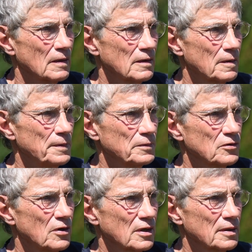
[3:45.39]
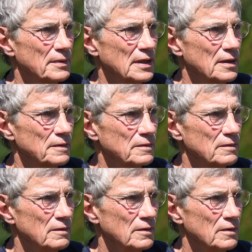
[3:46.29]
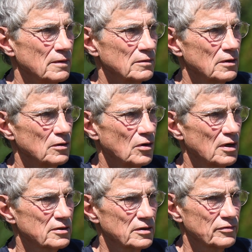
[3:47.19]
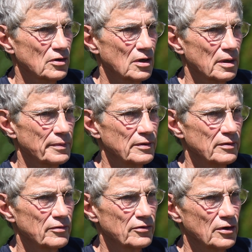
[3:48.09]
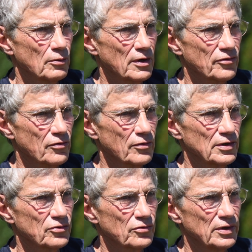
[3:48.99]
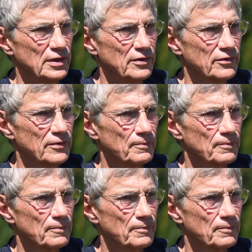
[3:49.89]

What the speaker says: A lot of people talk about the loss of carbon sequestering trees